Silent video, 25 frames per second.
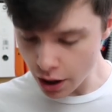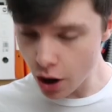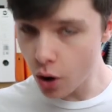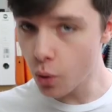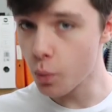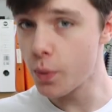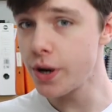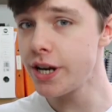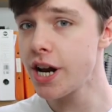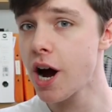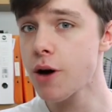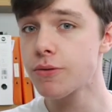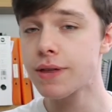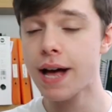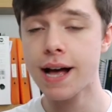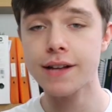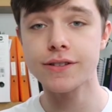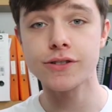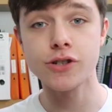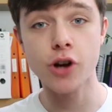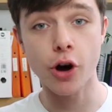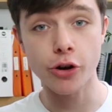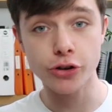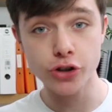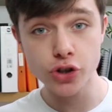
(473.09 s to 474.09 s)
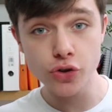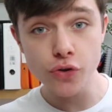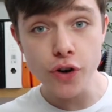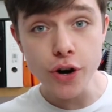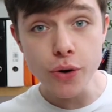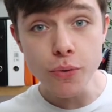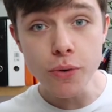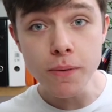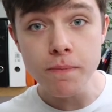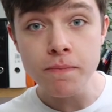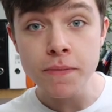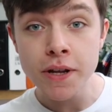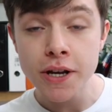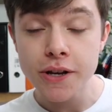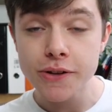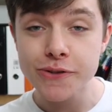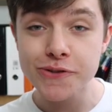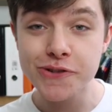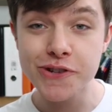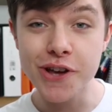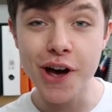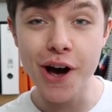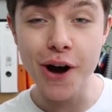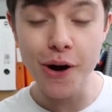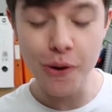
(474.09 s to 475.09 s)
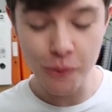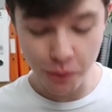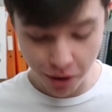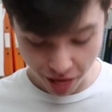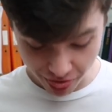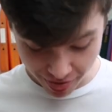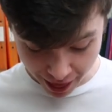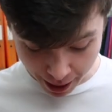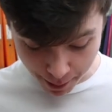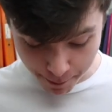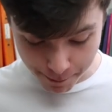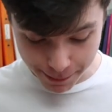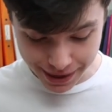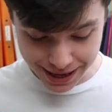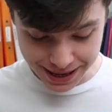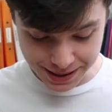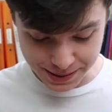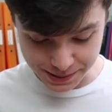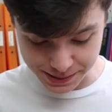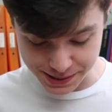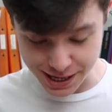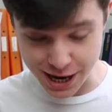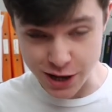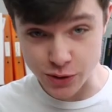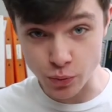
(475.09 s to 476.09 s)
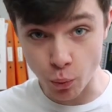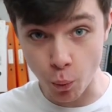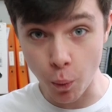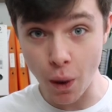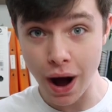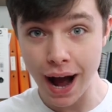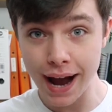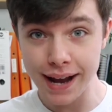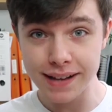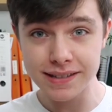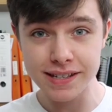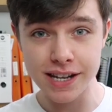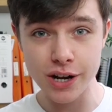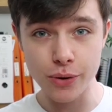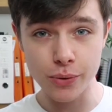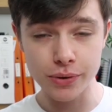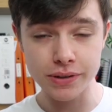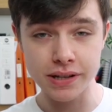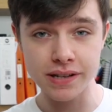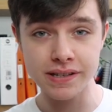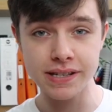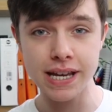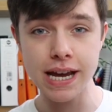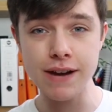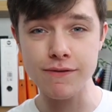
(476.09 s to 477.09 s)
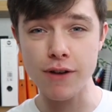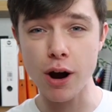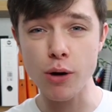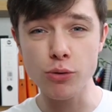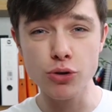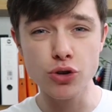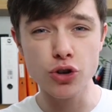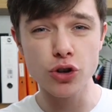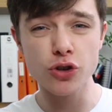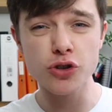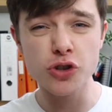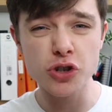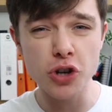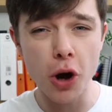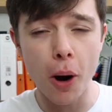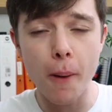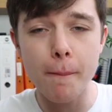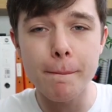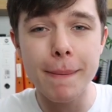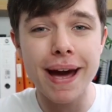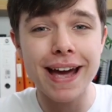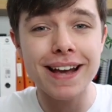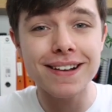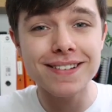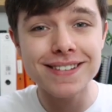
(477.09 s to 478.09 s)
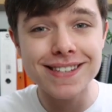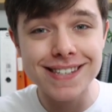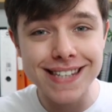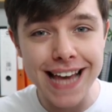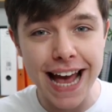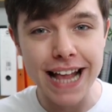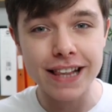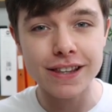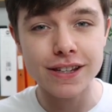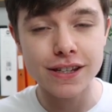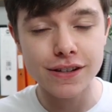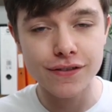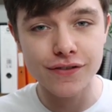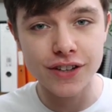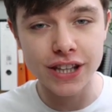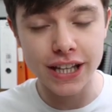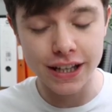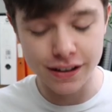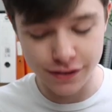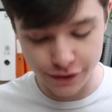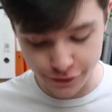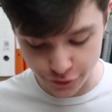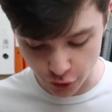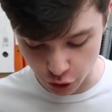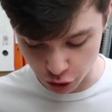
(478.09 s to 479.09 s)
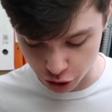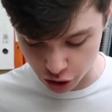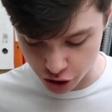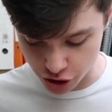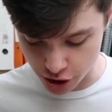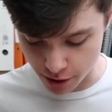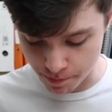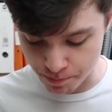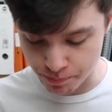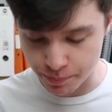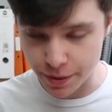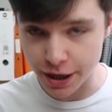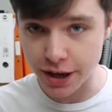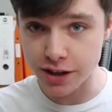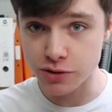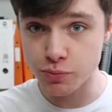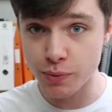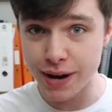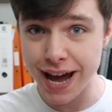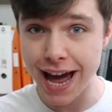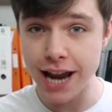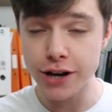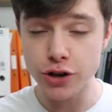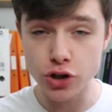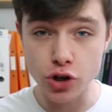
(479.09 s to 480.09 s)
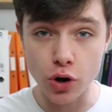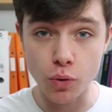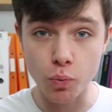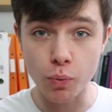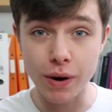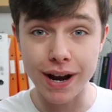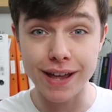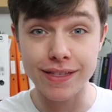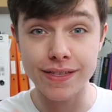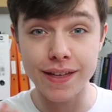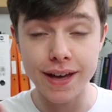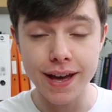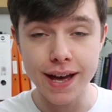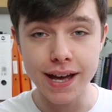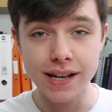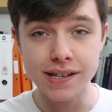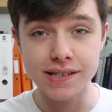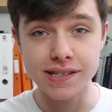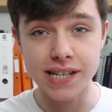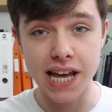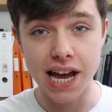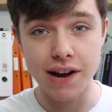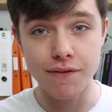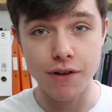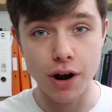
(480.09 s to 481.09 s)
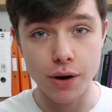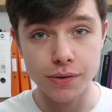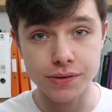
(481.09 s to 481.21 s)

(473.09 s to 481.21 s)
We know that's not true, so what that means is y is equal to 0 does not make sense for this function, because we end up with 0